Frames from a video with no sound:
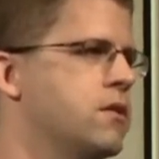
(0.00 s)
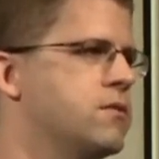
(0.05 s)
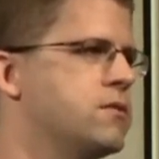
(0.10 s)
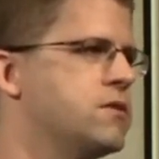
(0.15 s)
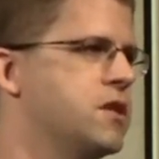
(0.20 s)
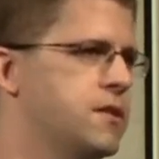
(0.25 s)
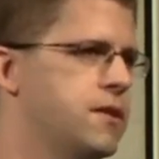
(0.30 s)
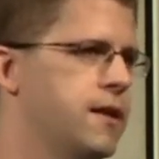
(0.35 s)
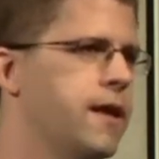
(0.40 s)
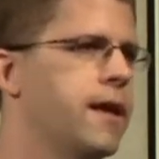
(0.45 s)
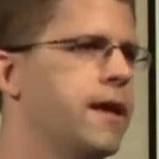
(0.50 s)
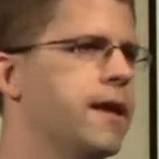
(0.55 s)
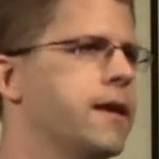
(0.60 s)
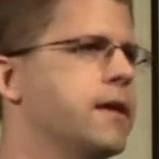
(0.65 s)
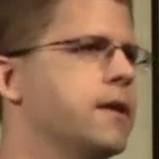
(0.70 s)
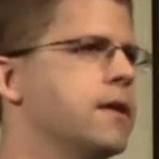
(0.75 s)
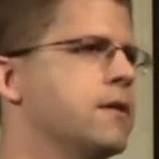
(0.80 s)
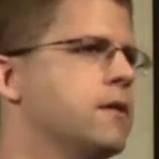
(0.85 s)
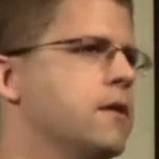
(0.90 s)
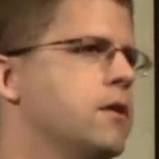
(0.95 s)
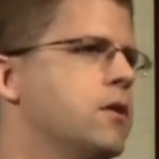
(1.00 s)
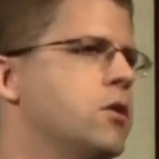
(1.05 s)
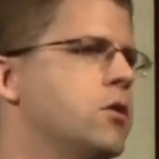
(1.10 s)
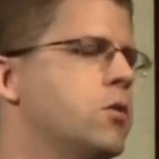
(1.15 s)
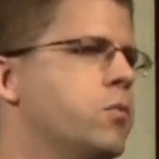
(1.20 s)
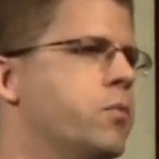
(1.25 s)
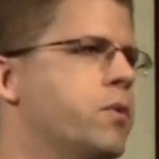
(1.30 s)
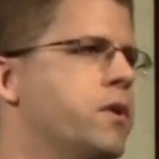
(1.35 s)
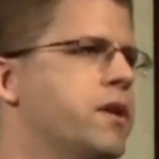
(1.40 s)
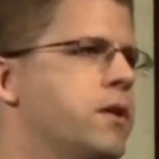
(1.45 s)
today,
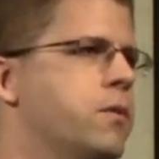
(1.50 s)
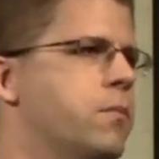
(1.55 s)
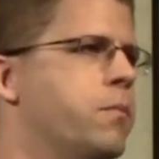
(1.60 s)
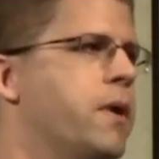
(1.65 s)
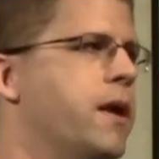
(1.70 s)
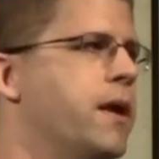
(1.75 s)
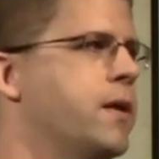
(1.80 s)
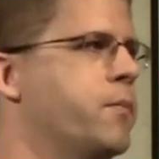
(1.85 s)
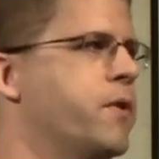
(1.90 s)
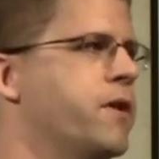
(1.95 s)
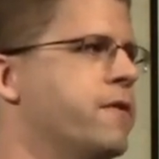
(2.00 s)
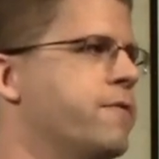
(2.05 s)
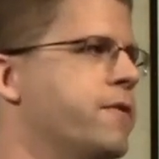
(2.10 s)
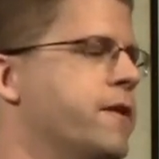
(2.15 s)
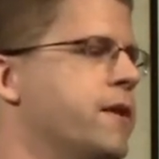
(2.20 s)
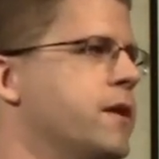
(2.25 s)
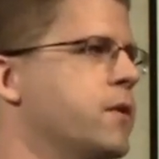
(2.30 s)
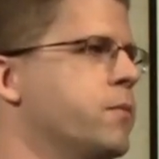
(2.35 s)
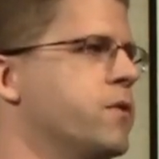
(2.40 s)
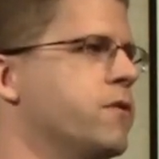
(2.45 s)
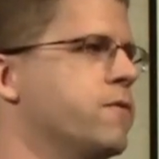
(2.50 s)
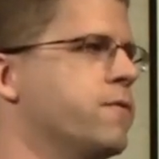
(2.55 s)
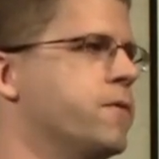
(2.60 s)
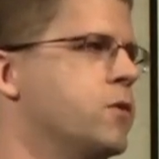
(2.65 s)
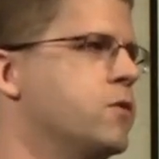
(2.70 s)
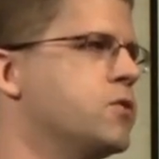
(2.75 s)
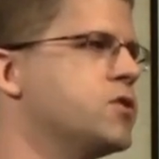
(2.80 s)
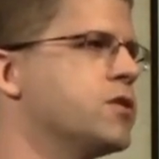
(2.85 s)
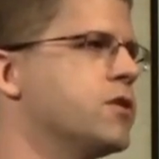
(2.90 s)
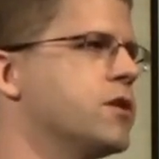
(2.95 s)
but it may benefit him in the
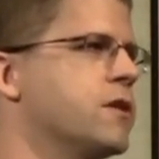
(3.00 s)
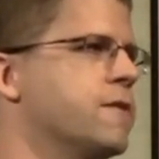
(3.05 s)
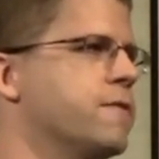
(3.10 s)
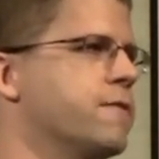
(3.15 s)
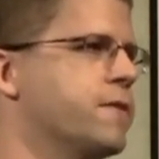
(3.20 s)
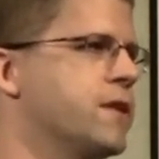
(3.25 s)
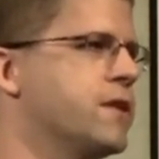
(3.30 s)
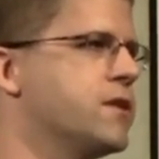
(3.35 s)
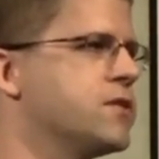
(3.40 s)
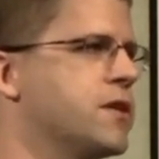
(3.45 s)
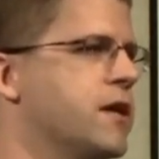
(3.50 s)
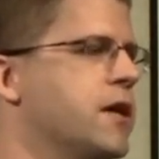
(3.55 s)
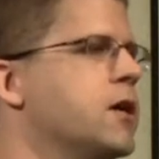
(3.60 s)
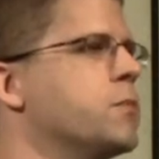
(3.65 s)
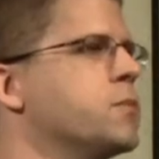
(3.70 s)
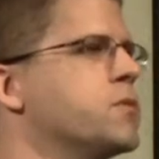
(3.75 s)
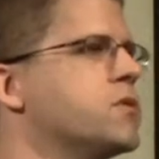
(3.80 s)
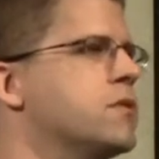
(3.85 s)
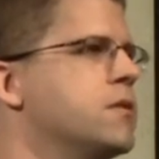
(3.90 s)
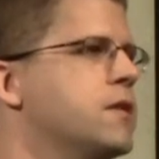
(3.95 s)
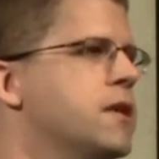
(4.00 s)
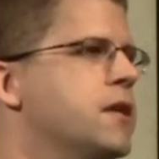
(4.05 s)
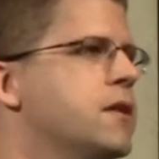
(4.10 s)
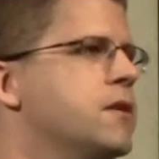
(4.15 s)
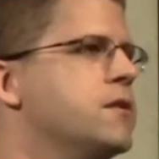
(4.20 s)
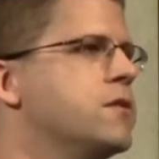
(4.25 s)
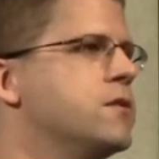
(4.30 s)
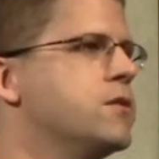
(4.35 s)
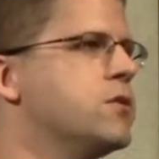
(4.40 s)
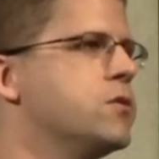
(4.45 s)
future if this helps
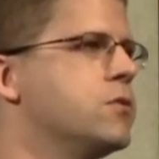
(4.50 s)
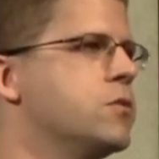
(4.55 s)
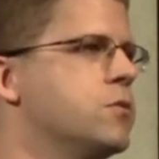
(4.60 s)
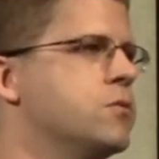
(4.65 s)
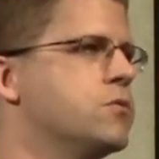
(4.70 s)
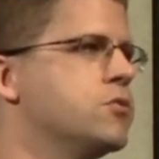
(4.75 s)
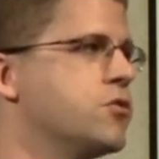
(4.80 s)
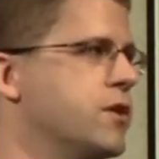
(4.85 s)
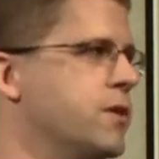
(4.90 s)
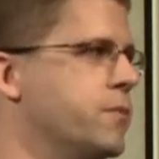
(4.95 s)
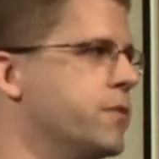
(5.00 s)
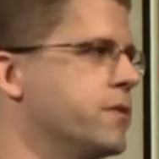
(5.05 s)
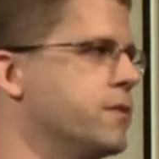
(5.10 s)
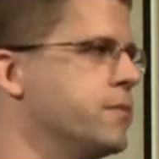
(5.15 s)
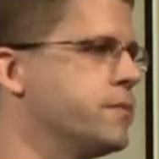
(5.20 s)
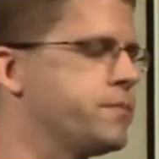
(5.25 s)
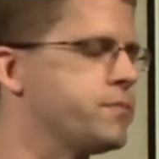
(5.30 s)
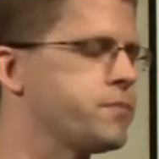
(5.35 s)
lead to treatment.